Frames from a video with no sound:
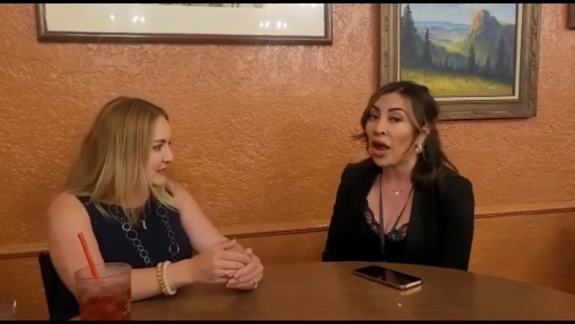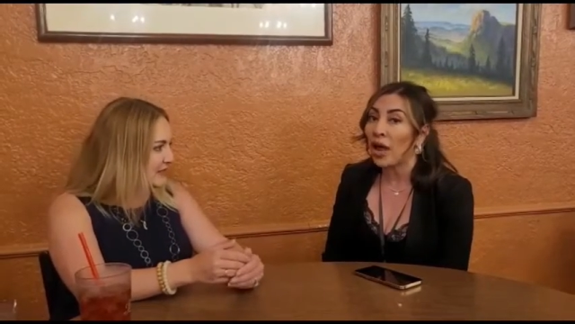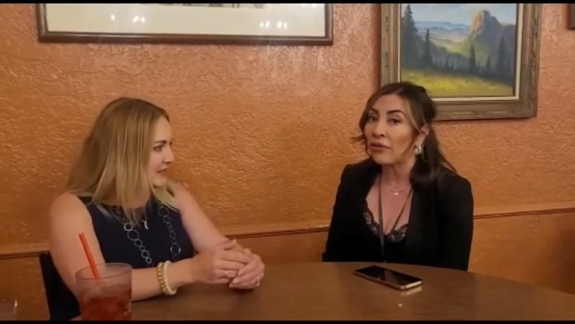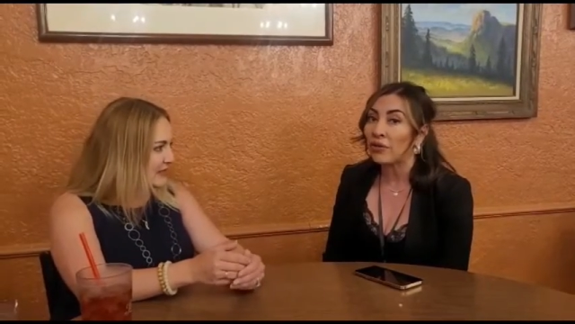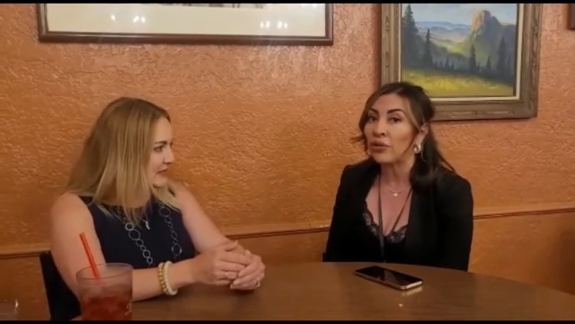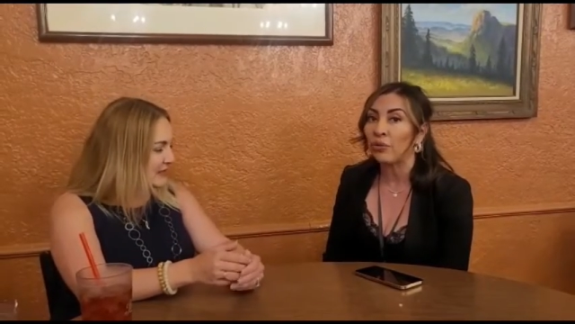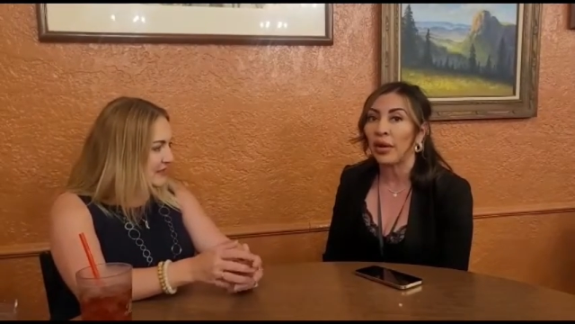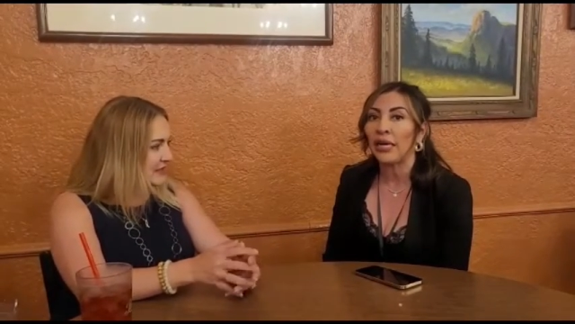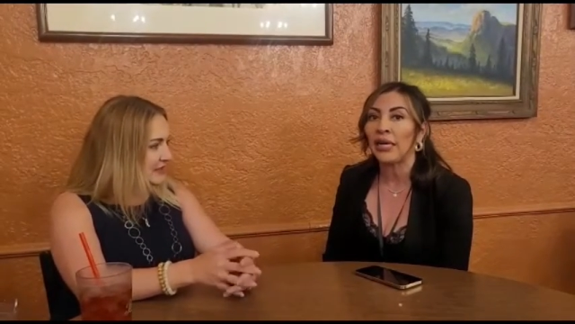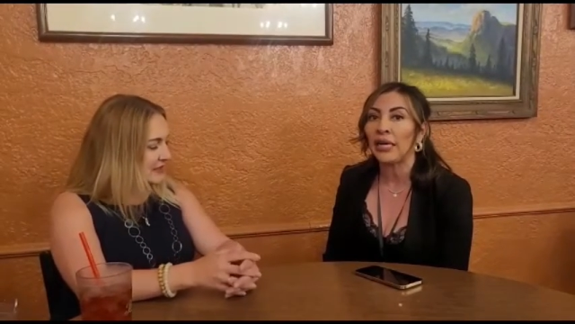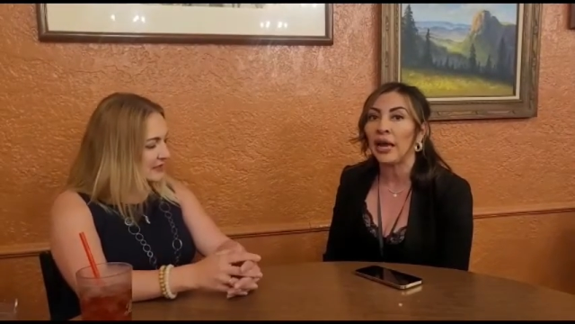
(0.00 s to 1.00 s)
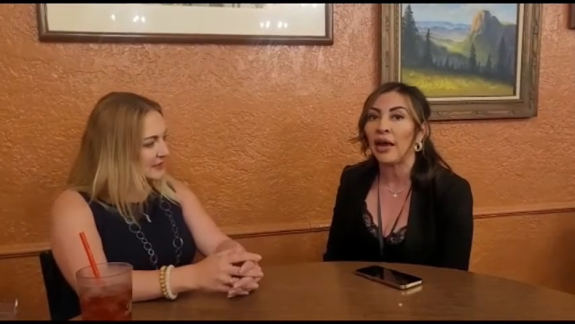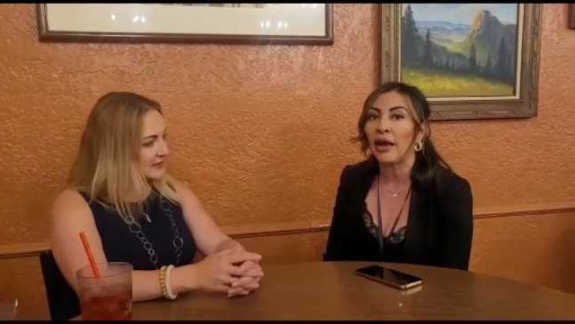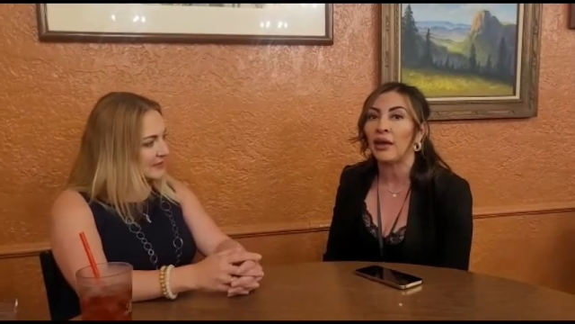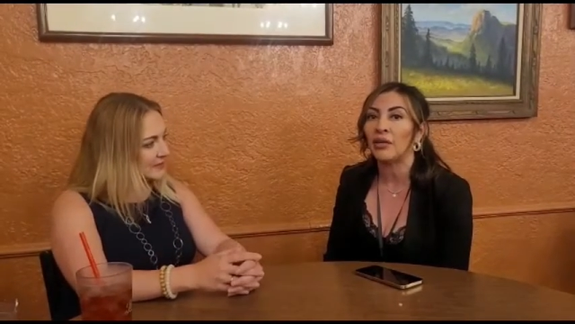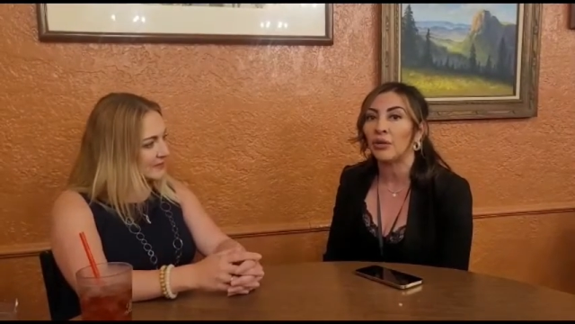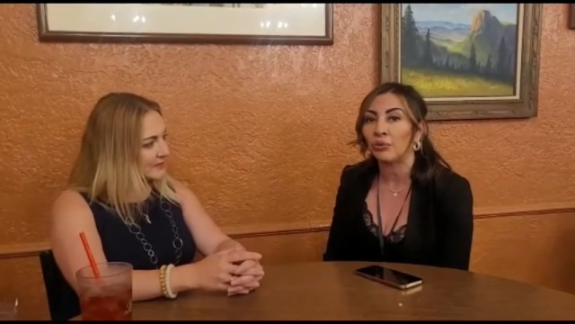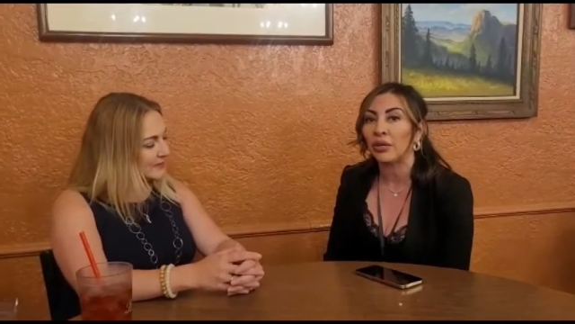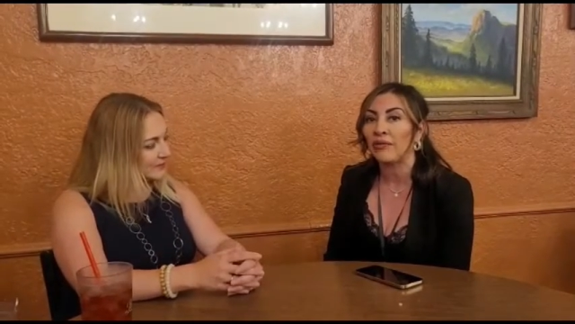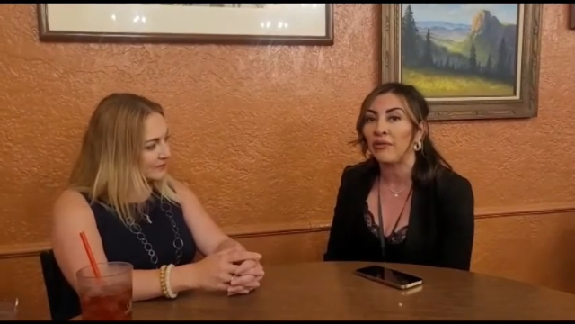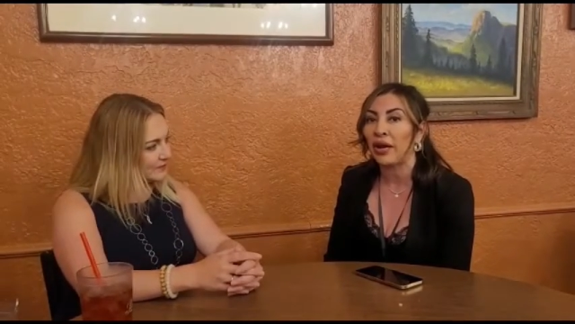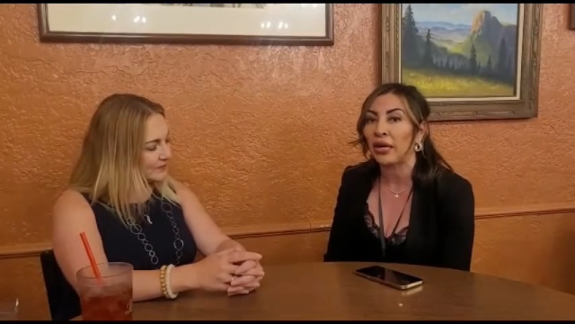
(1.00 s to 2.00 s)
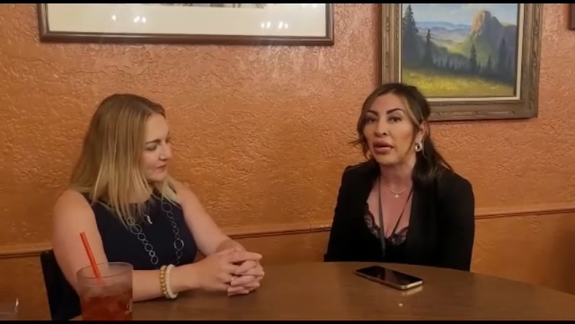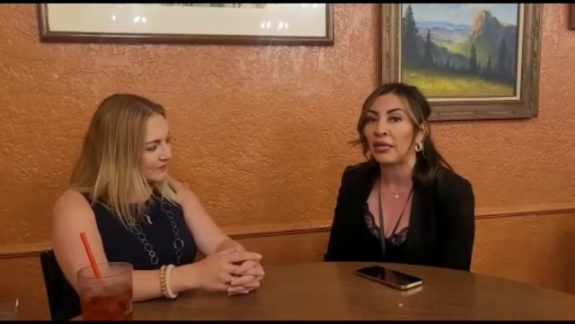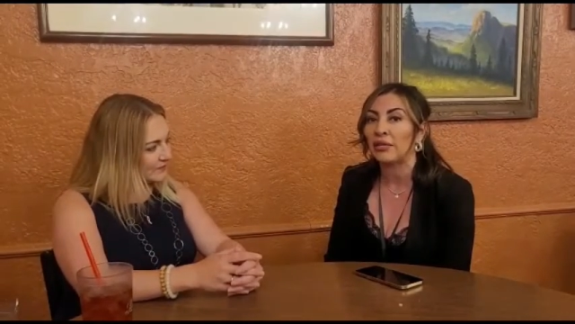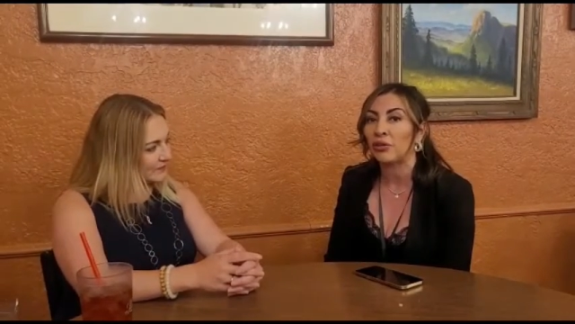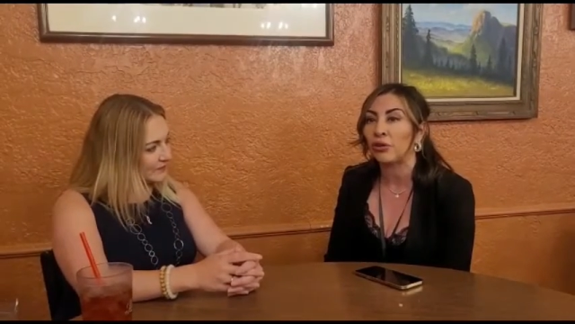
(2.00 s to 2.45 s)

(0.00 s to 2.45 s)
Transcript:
Speaker 1: have to wait uh, to refinance.